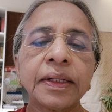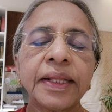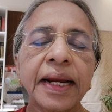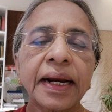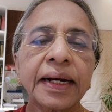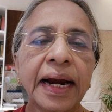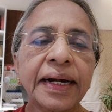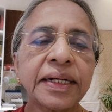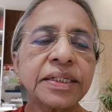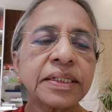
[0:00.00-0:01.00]
There are
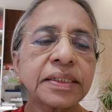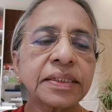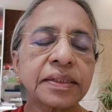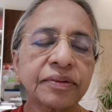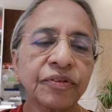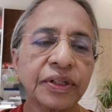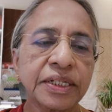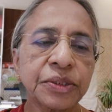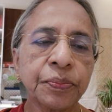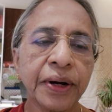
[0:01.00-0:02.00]
conditions for
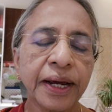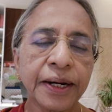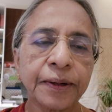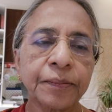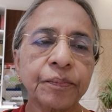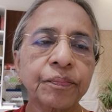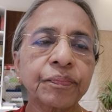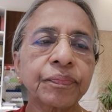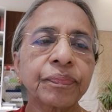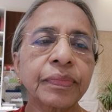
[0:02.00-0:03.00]
this prayer.
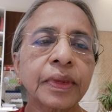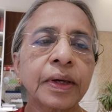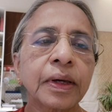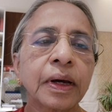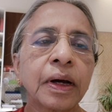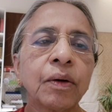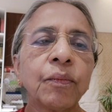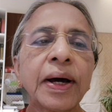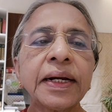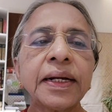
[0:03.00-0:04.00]

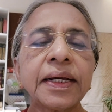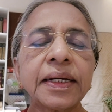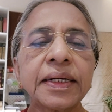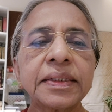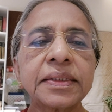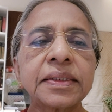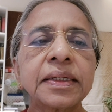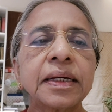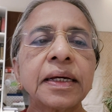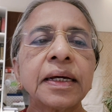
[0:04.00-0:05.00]
One is
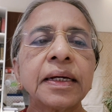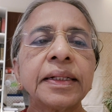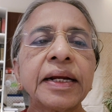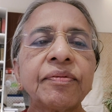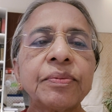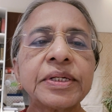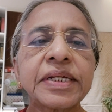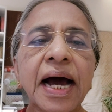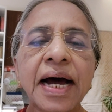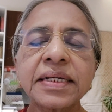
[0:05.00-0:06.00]
that we
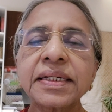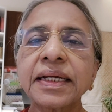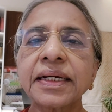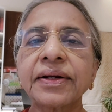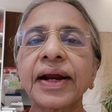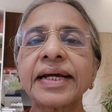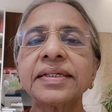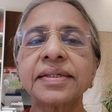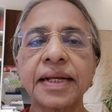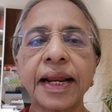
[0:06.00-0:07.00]
must ask in
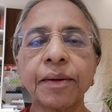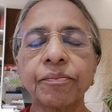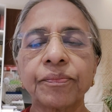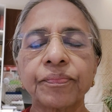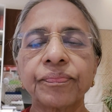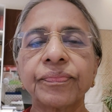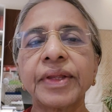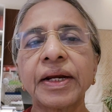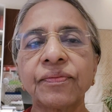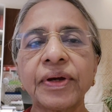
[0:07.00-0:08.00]
Christ's name
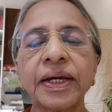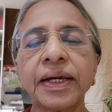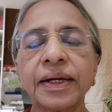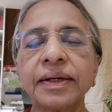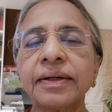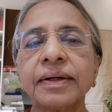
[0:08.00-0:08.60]
that we